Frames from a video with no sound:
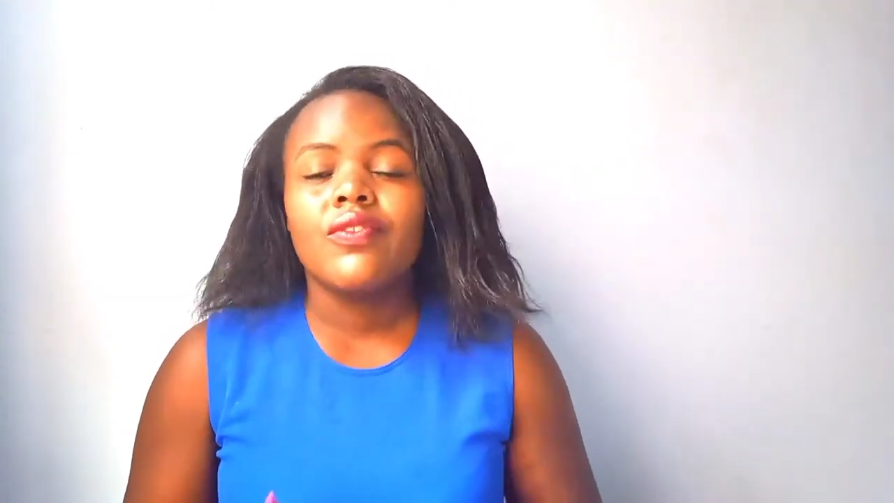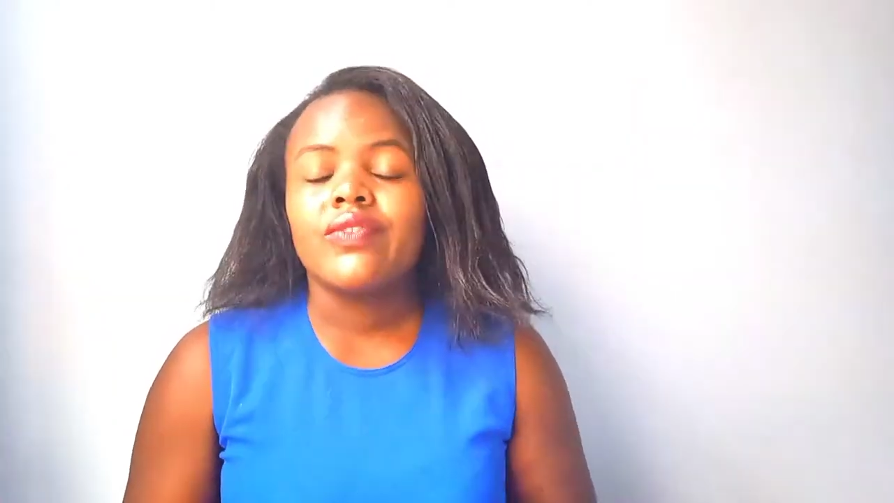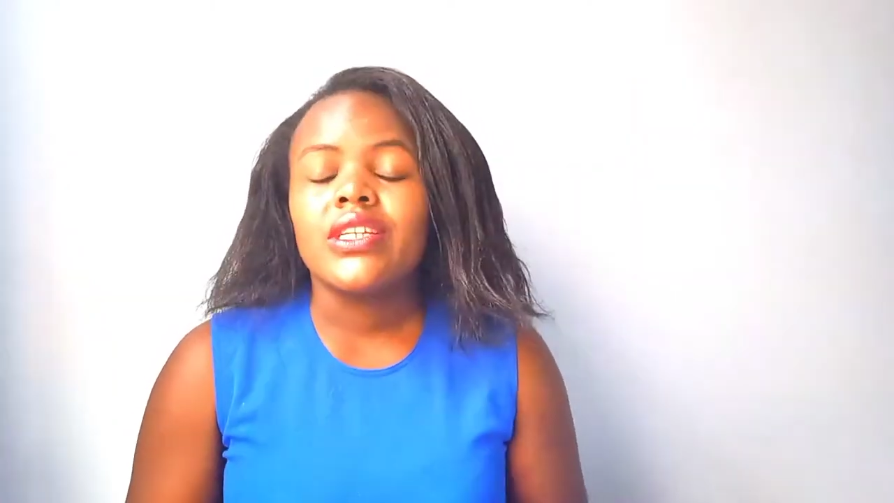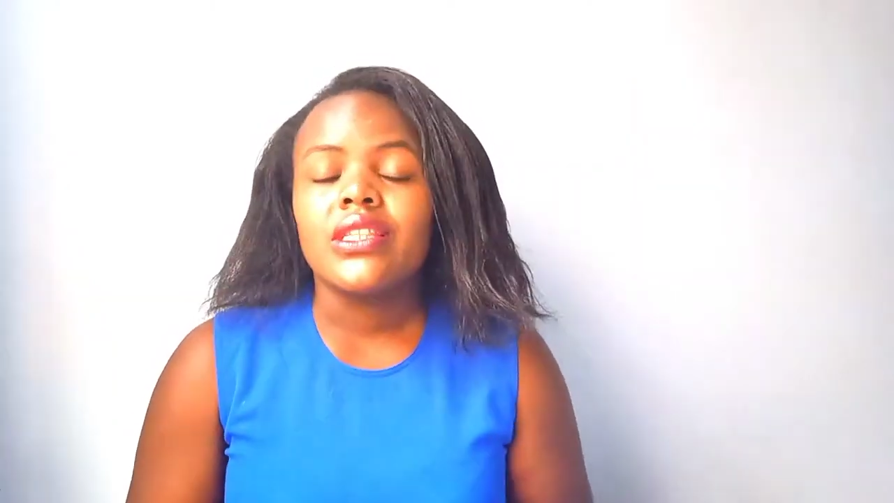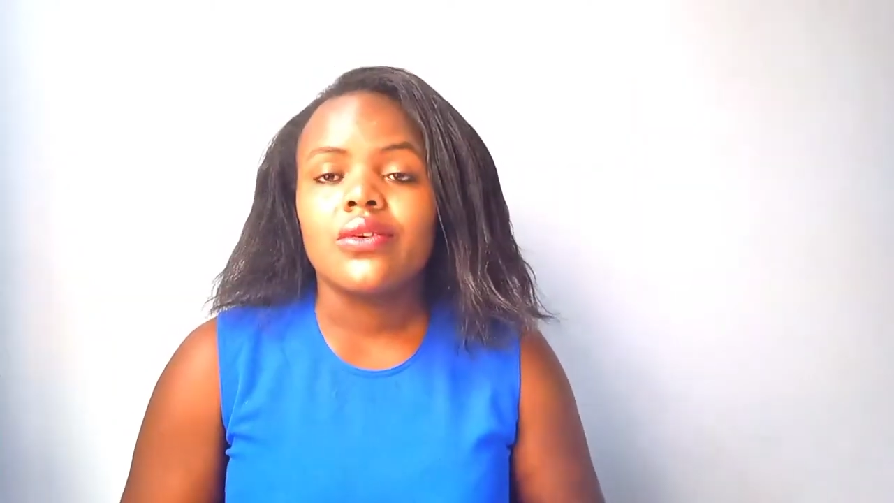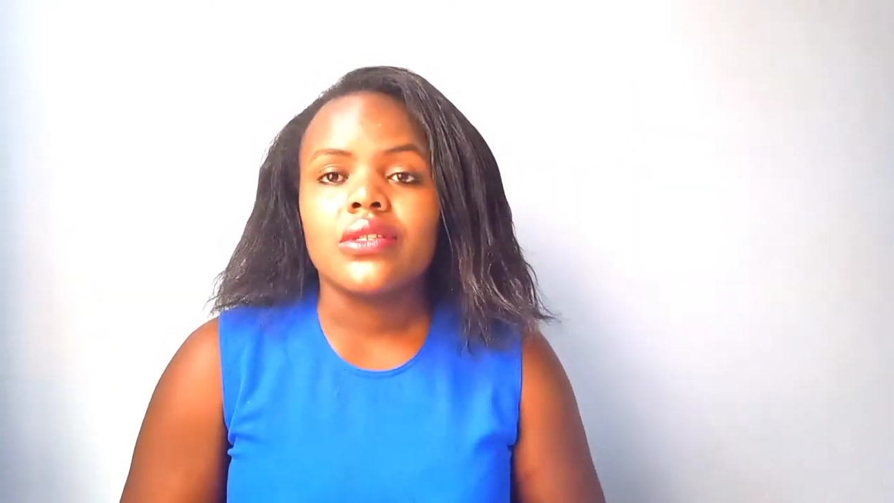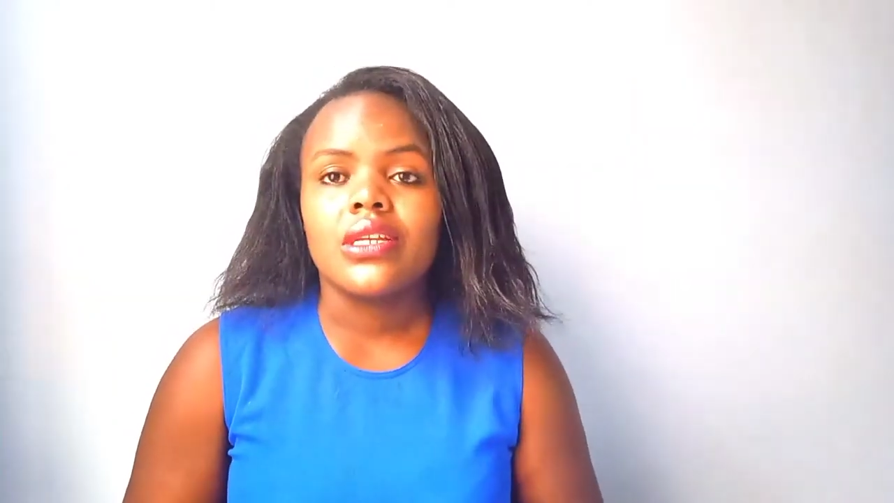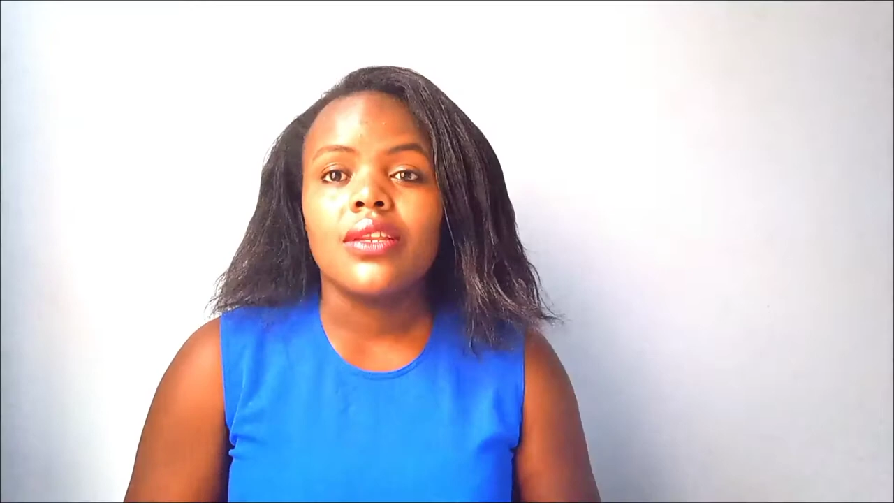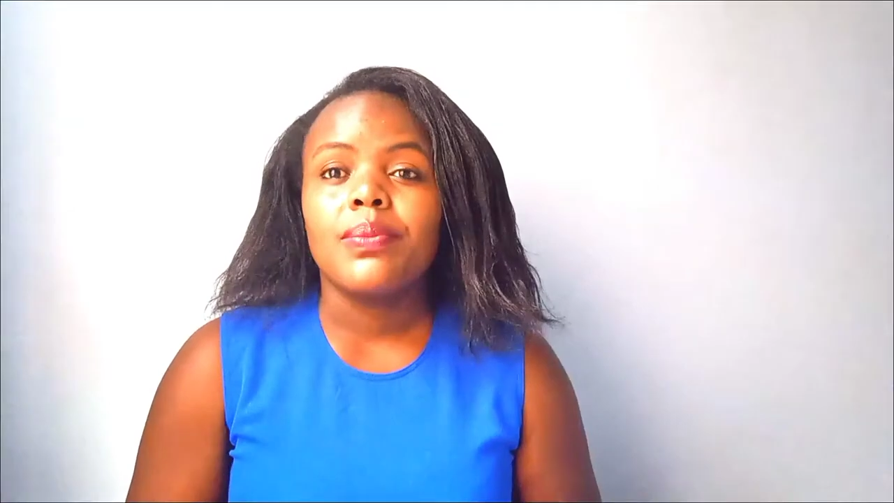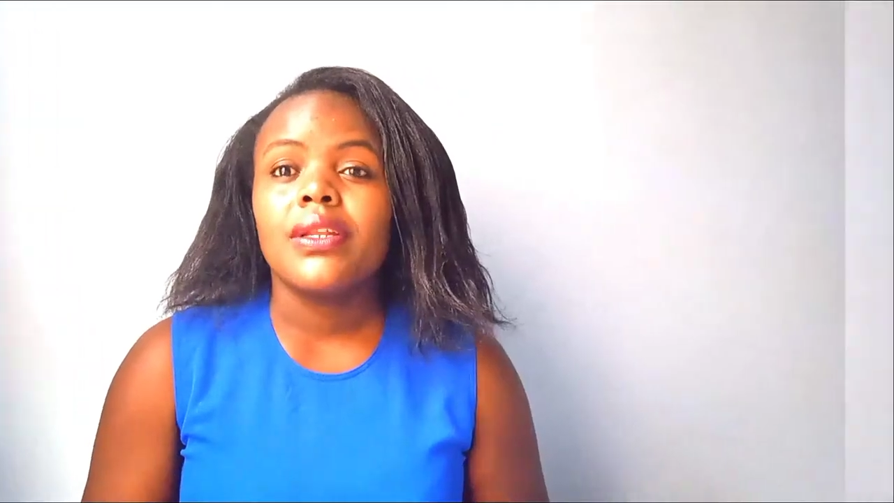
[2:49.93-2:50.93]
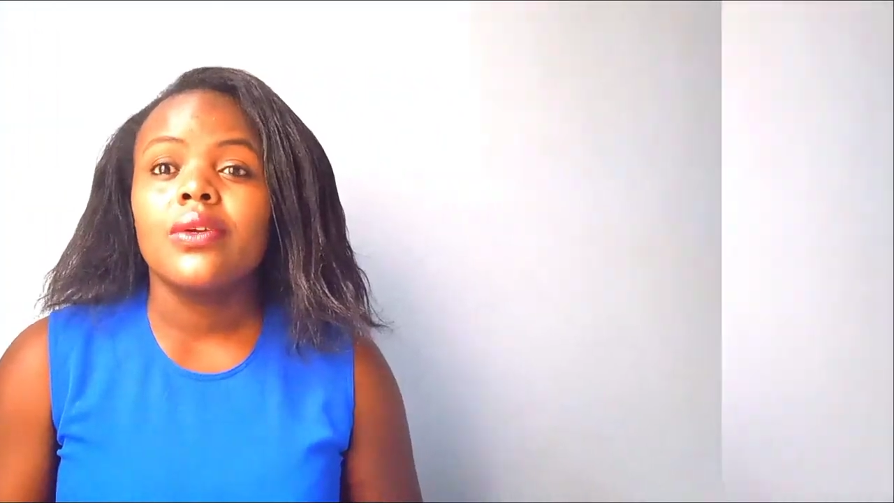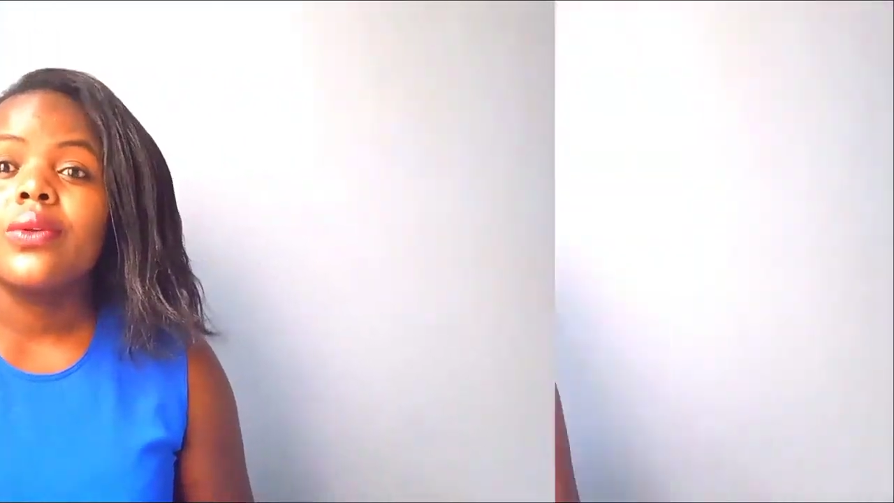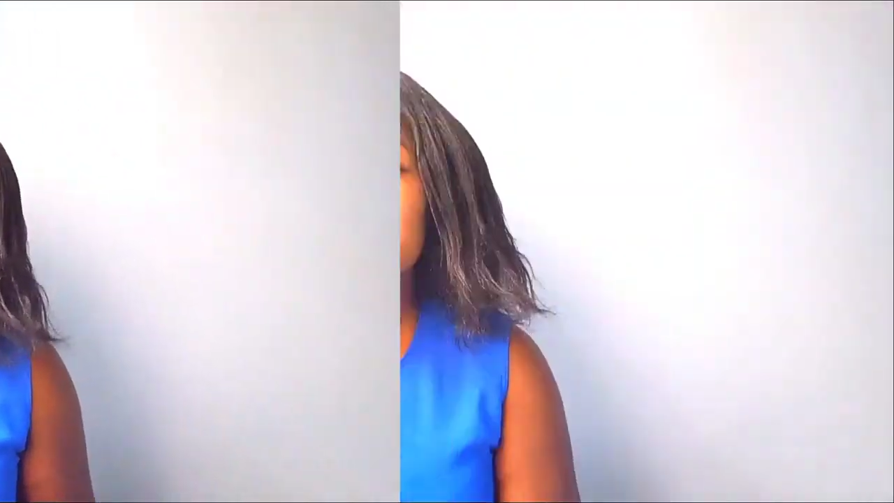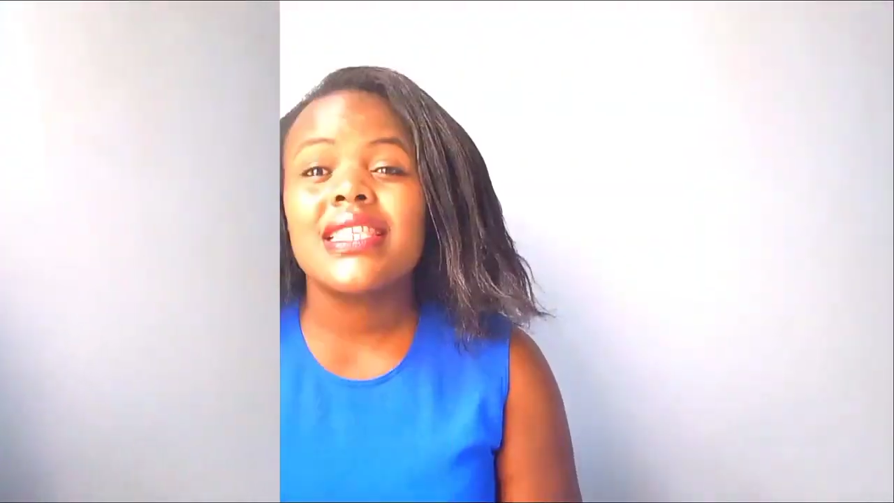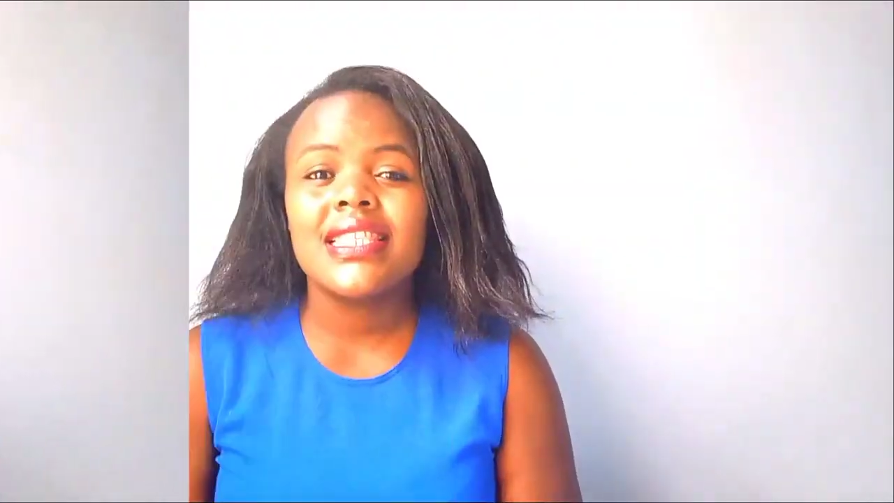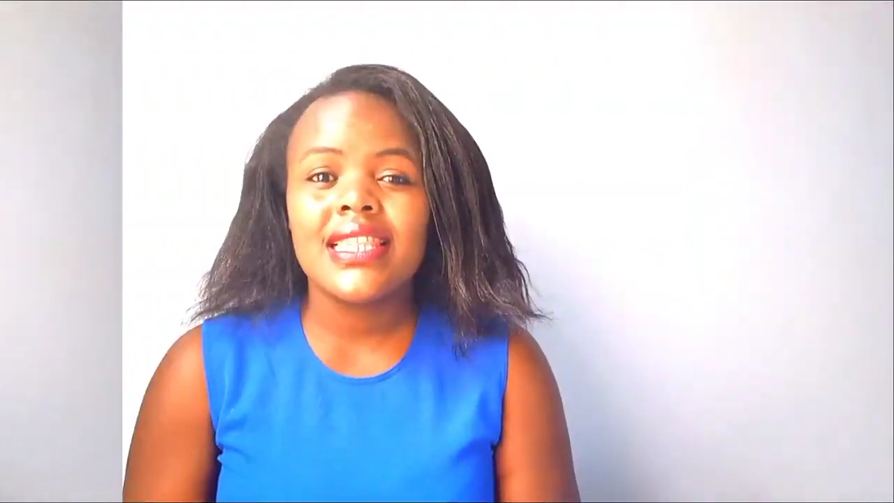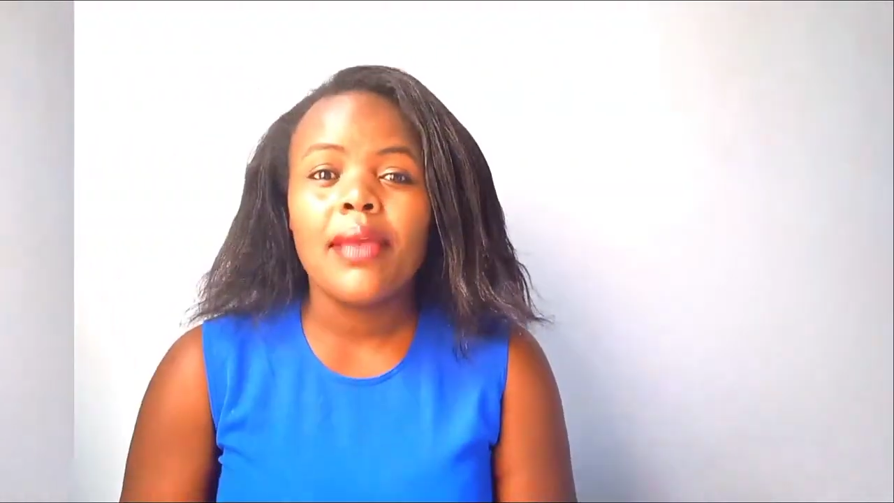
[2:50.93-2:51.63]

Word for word: 15,000 depending on the land.